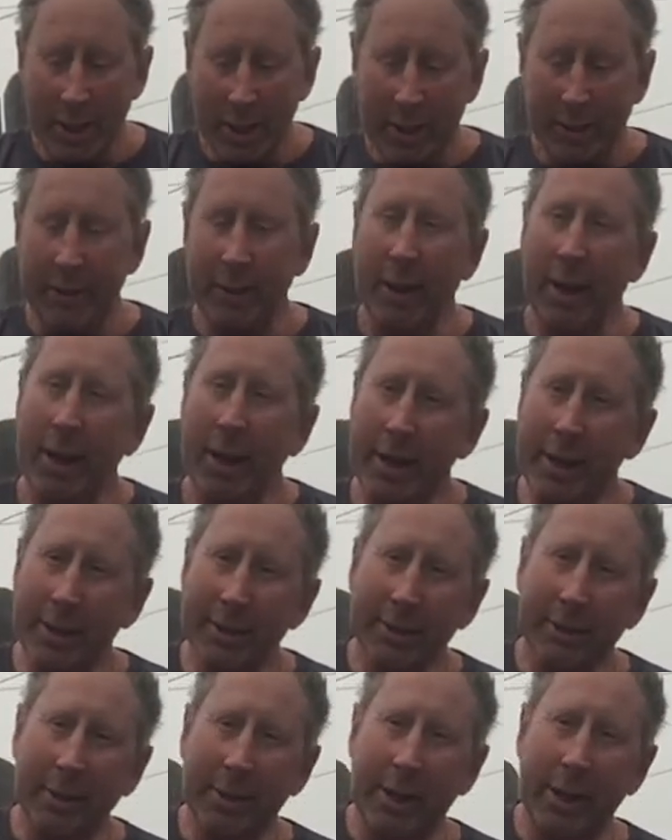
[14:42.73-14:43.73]
The
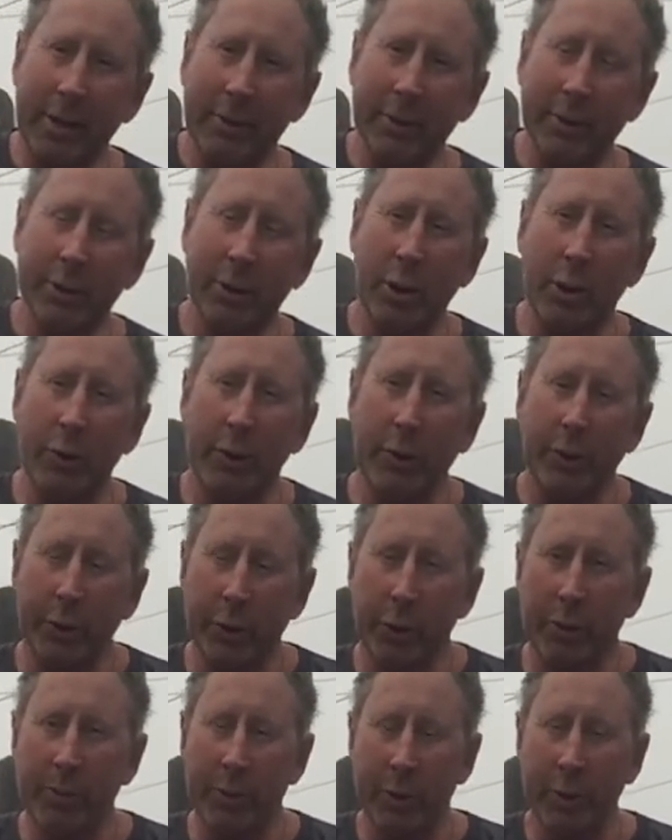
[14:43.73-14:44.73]
highest layer is called the
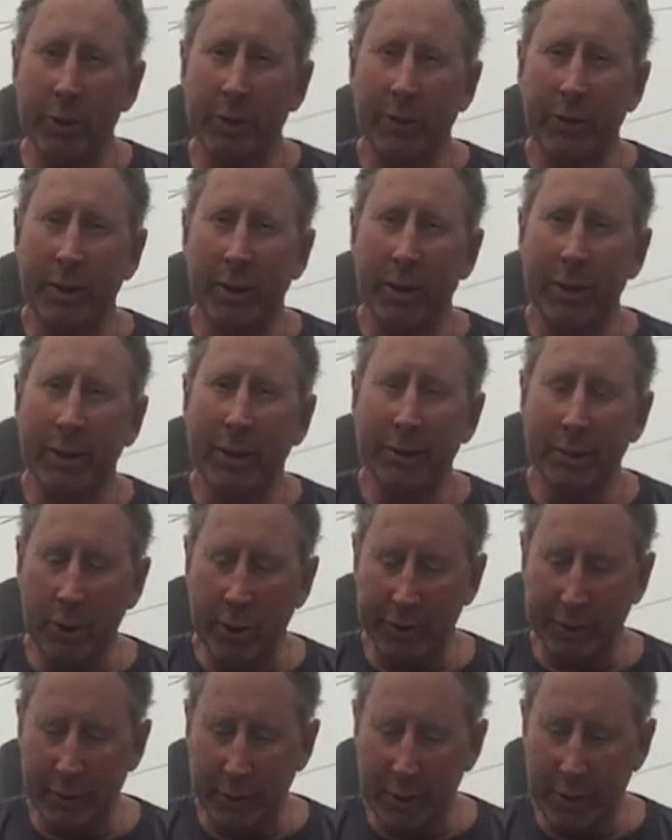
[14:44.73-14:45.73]
thermosphere. It's
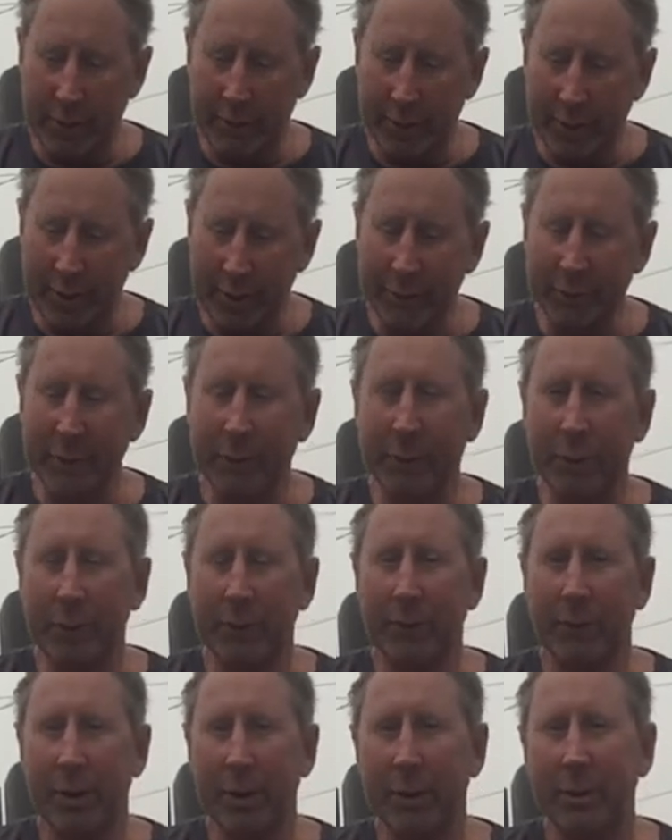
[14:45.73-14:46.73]
also called the
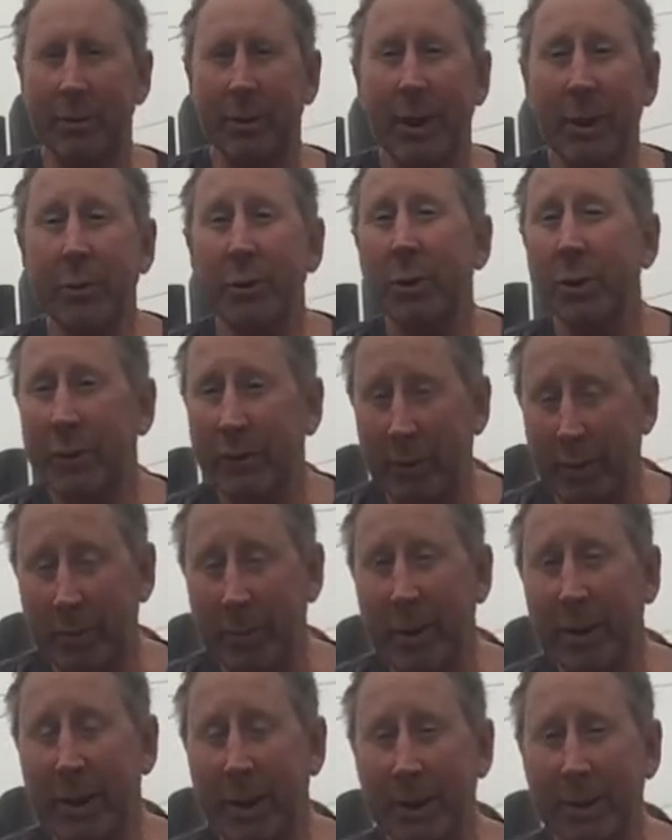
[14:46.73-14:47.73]
heterosphere
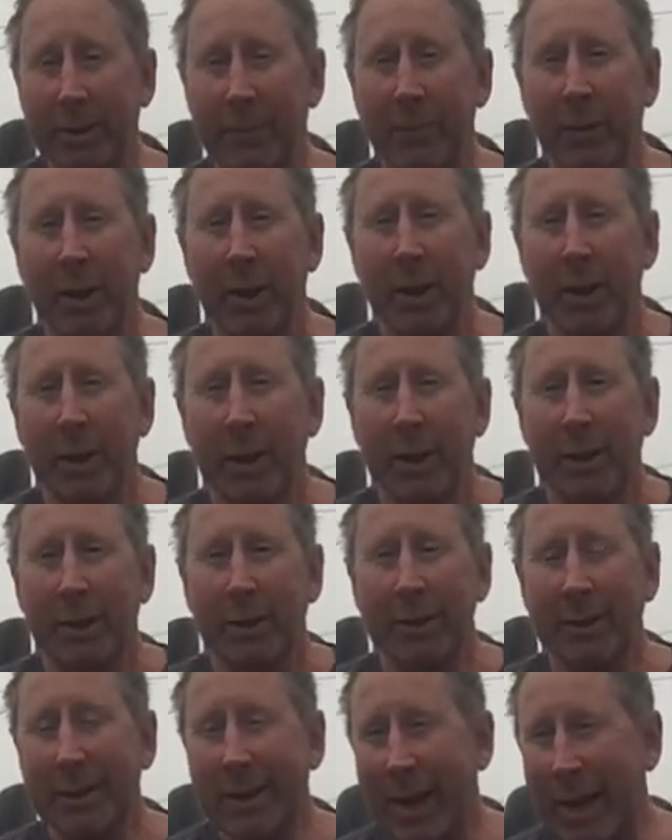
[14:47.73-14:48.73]
because
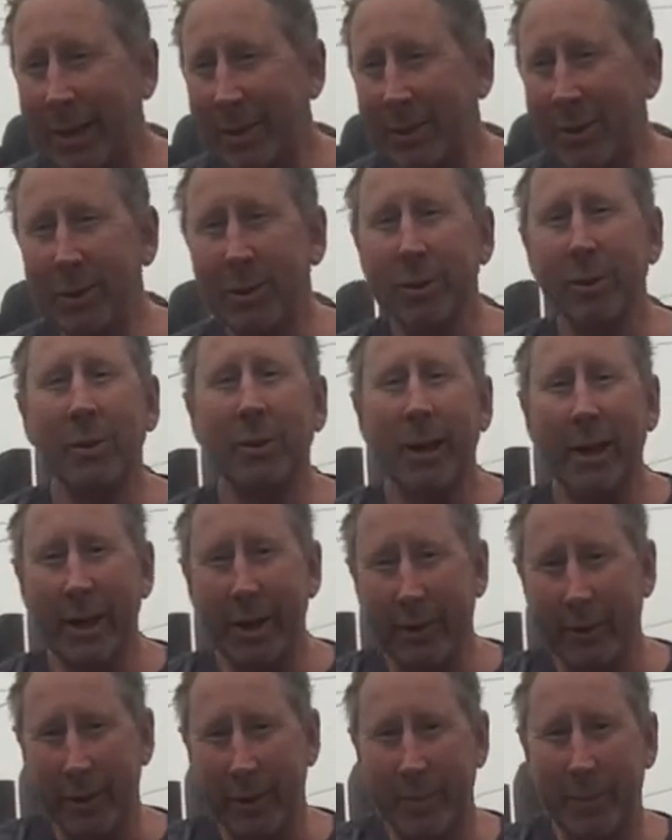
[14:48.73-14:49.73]
The gases are
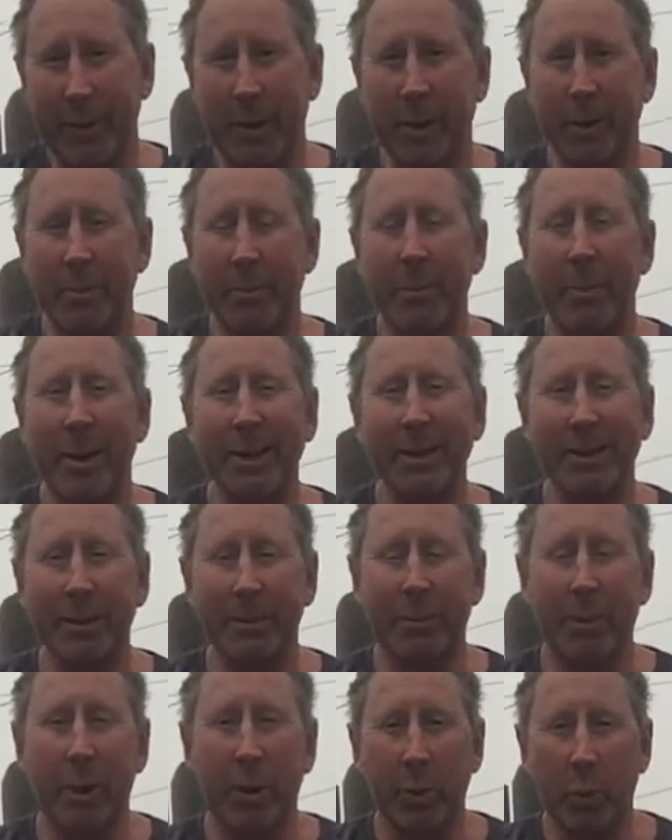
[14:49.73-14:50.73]
layered up there based
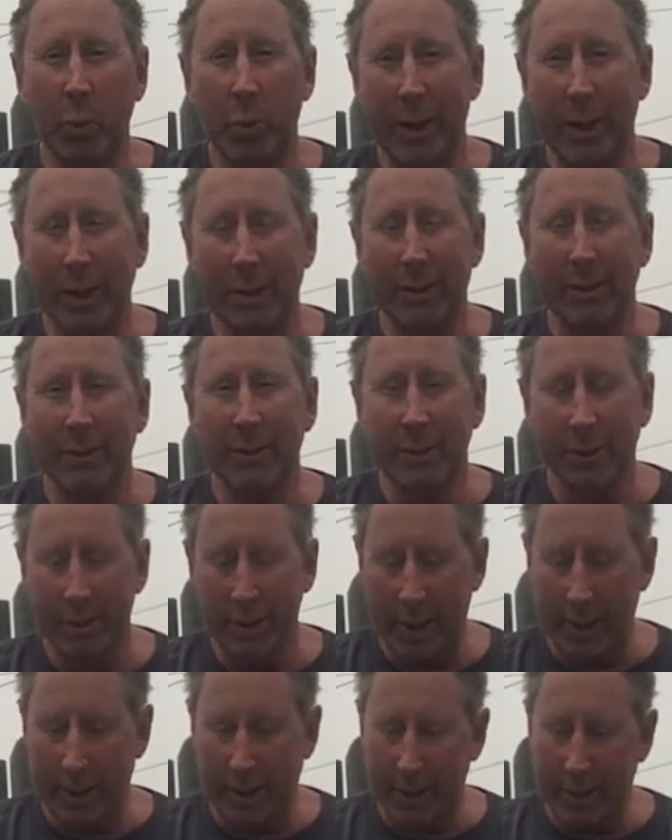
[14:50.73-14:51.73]
upon weight. There's
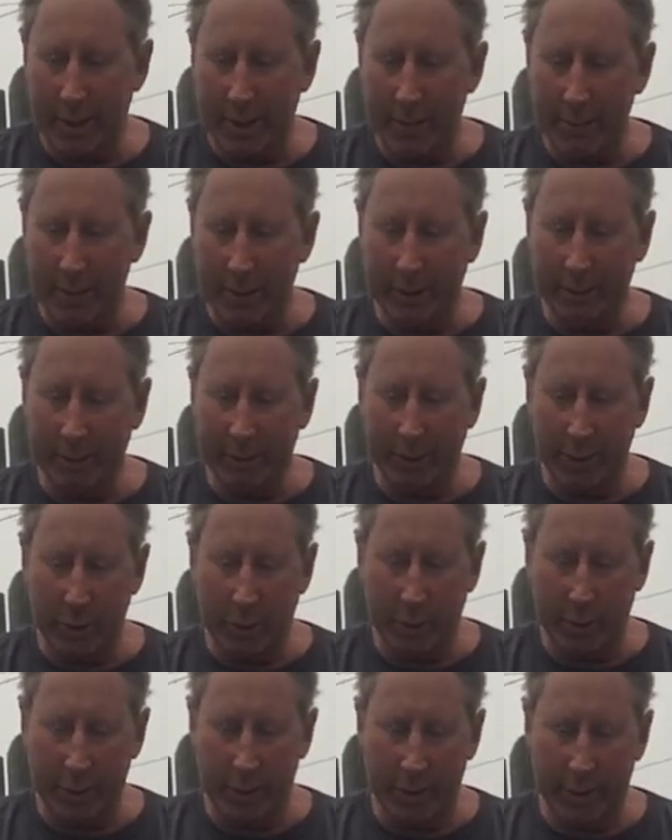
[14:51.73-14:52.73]
not a lot of mixing
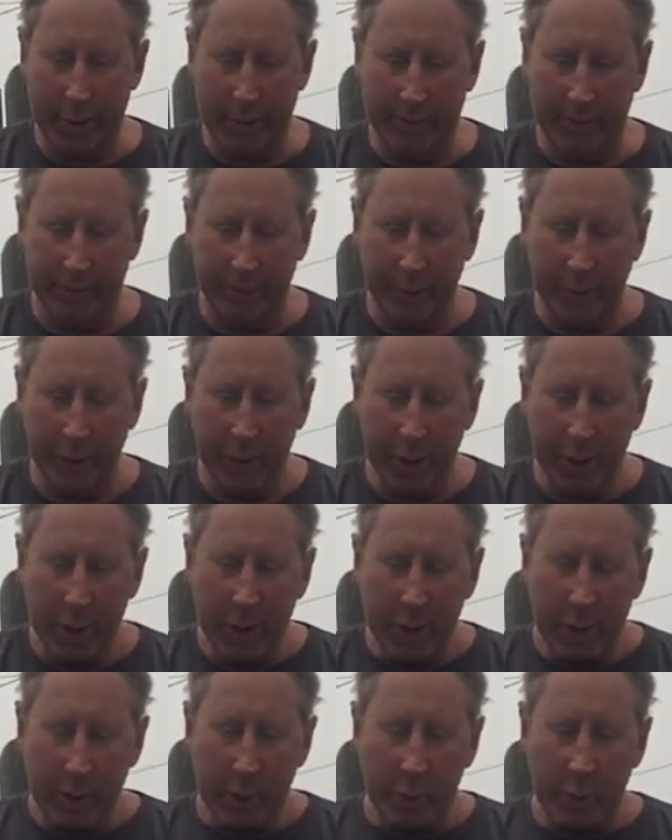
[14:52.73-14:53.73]
going on.
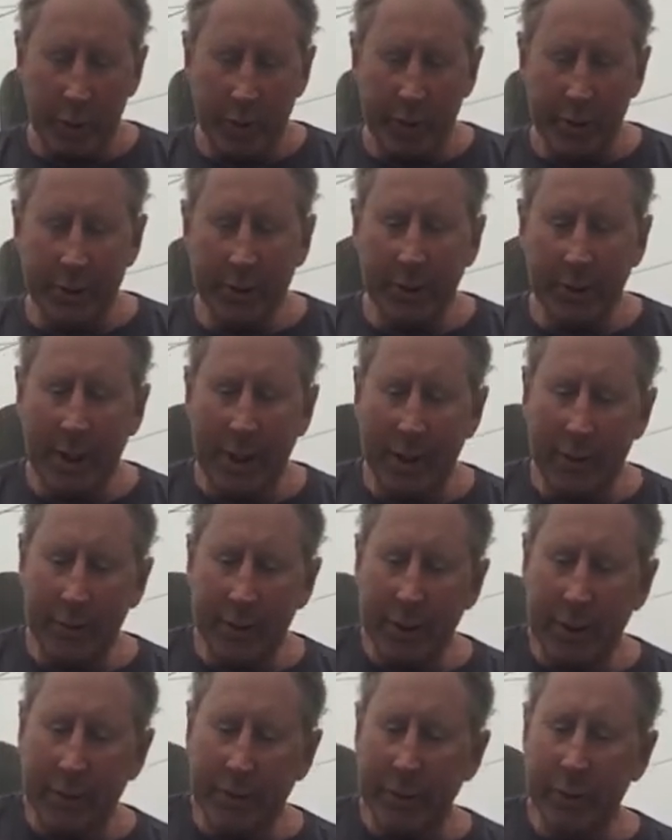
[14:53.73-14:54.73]
What does cloud
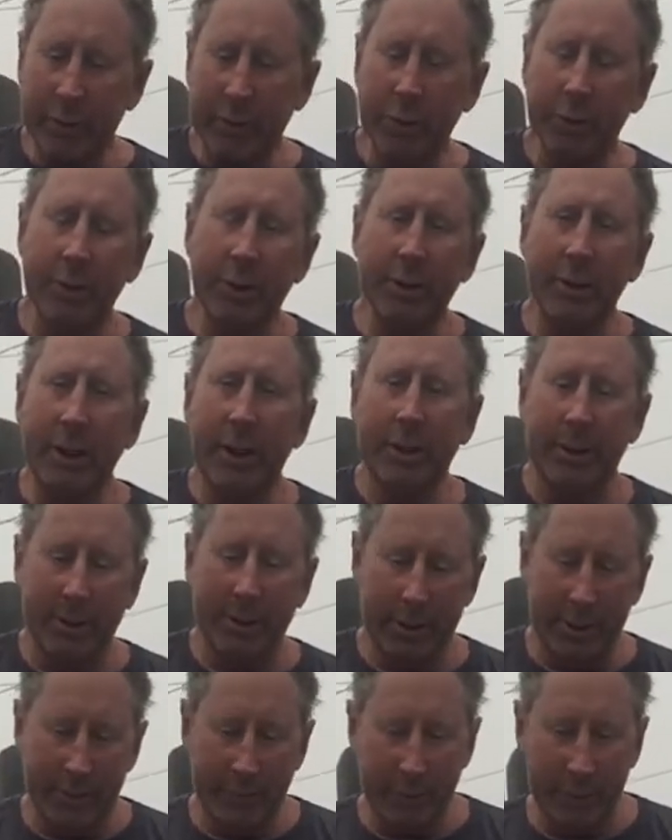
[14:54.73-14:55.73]
cover do to daily
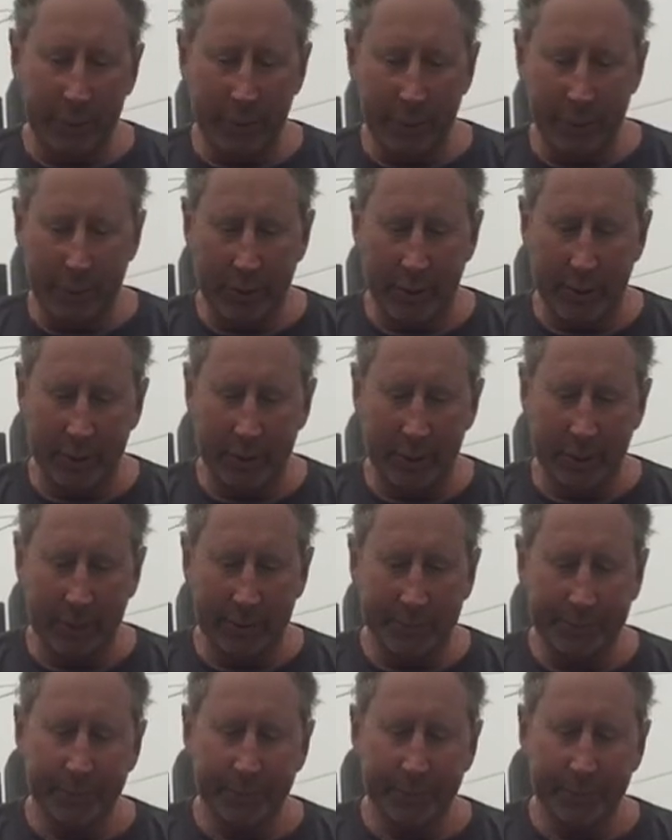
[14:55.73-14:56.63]
temperature ranges?